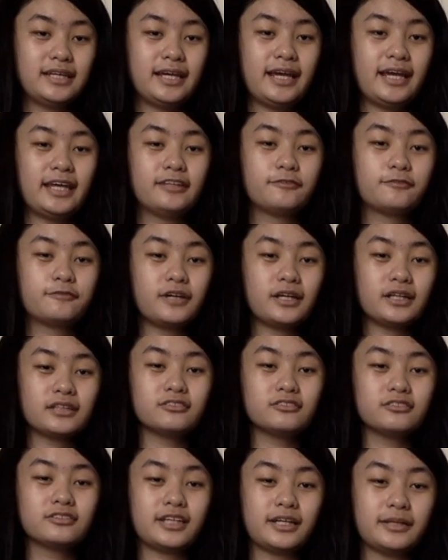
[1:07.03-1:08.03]
and the
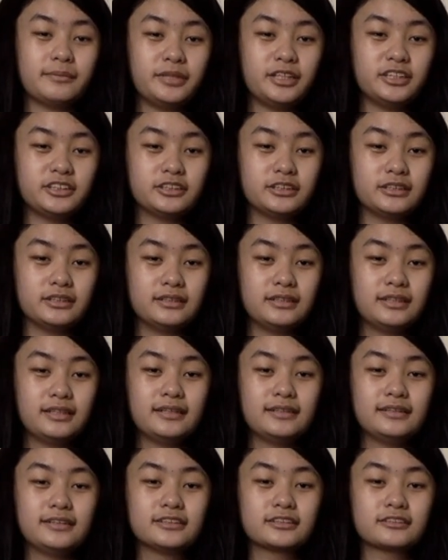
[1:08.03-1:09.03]
fractal dimension
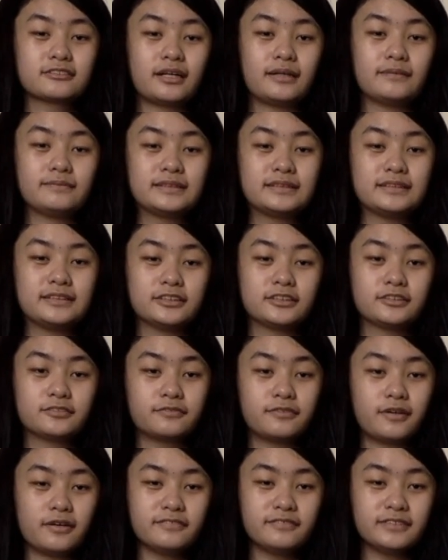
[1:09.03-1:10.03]
describes this
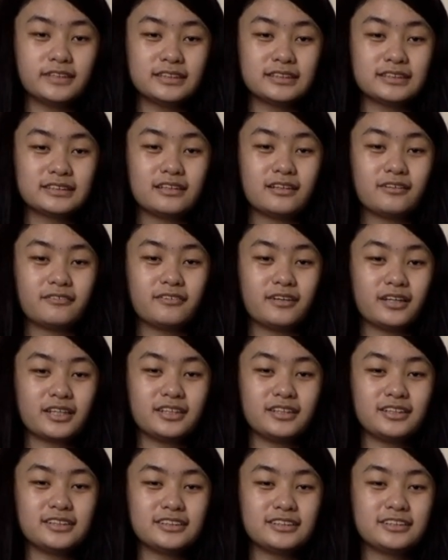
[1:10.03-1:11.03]
roughness,
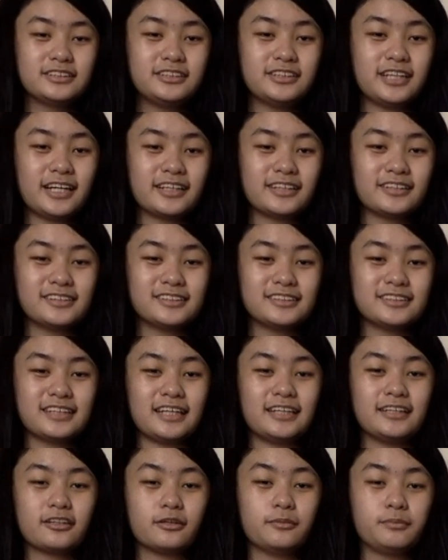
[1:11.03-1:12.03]
ruggedness, jaggedness, and
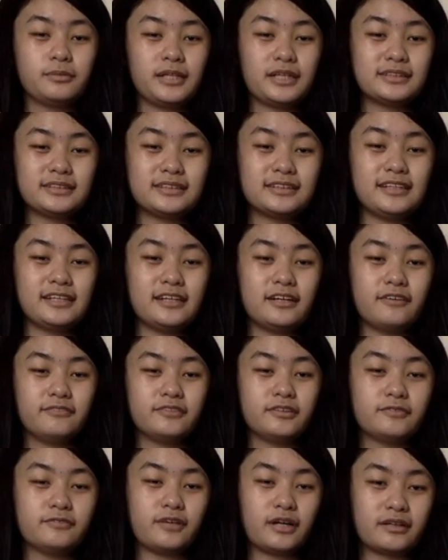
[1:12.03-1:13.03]
the complexity of
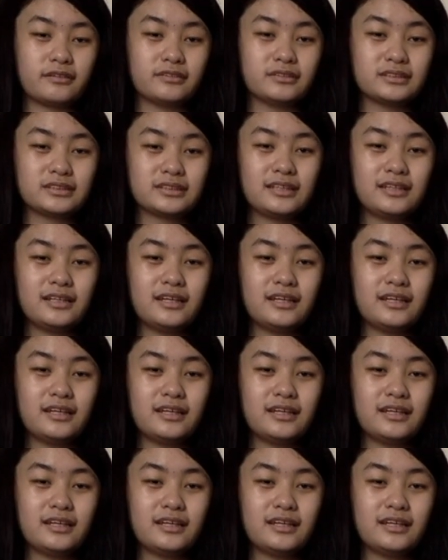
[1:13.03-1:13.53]
the virus.